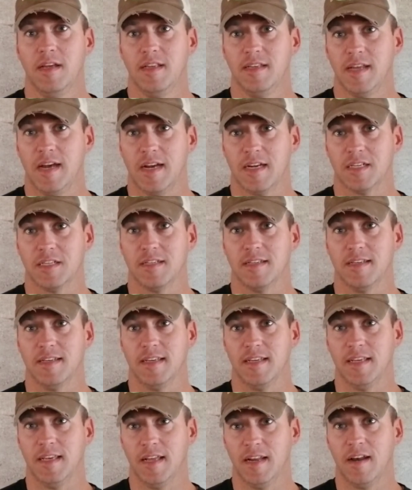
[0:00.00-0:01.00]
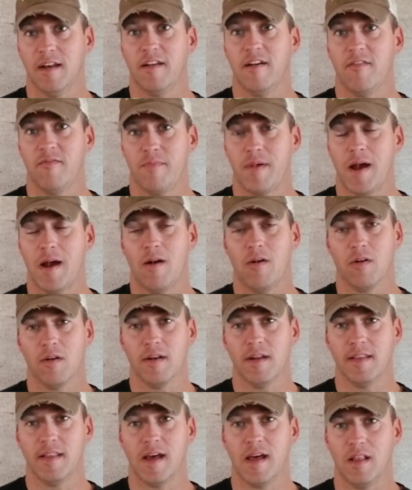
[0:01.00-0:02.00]
to actually get enough power
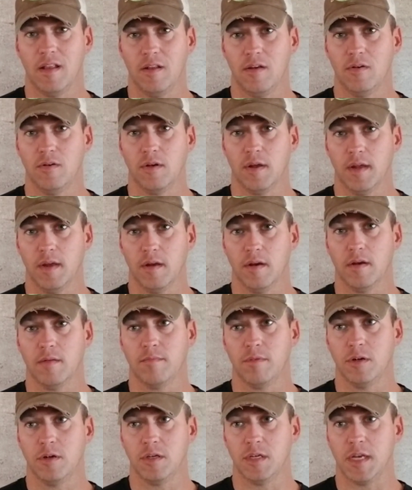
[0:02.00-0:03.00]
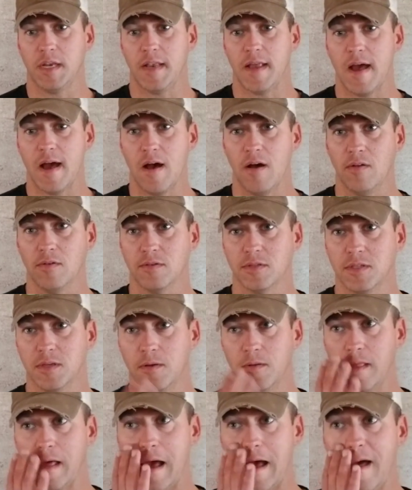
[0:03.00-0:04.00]
in that low gear to push it down.
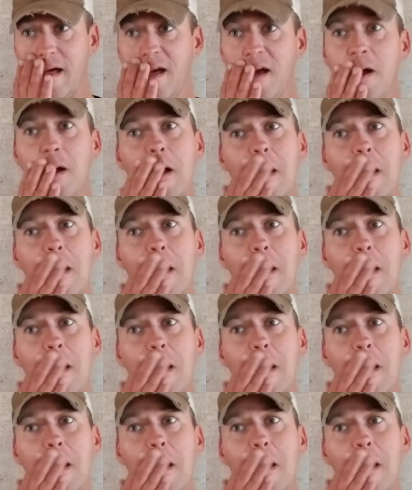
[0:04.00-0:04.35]
So that